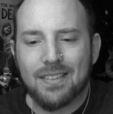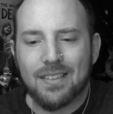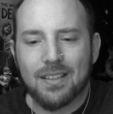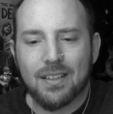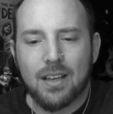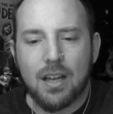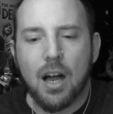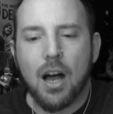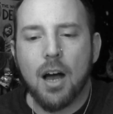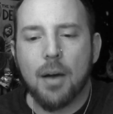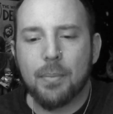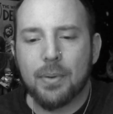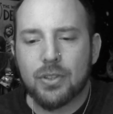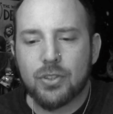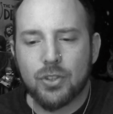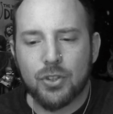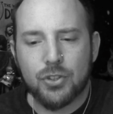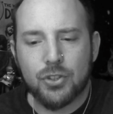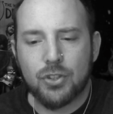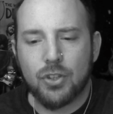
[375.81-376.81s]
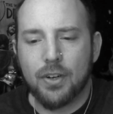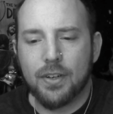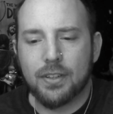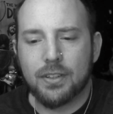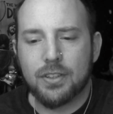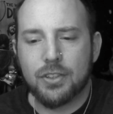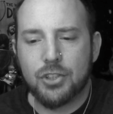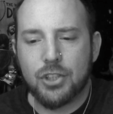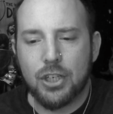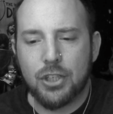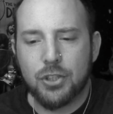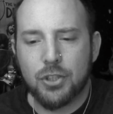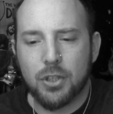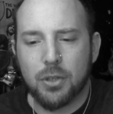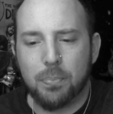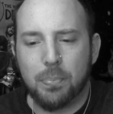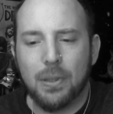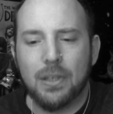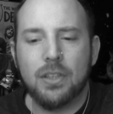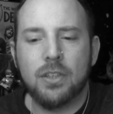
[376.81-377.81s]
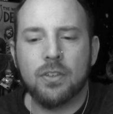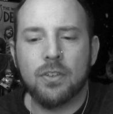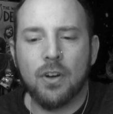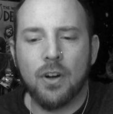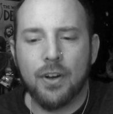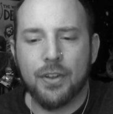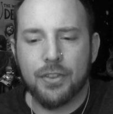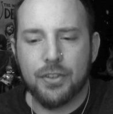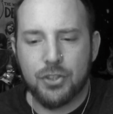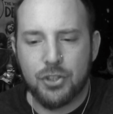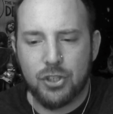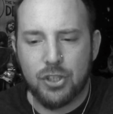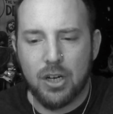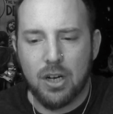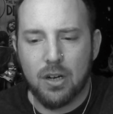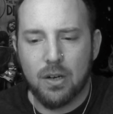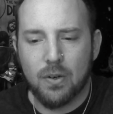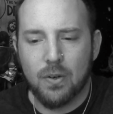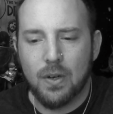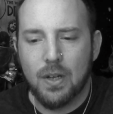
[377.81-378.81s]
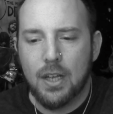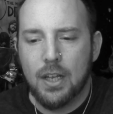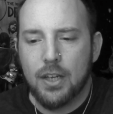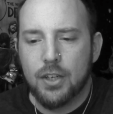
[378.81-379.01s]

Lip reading: the comics are starting to change your opinion on the show.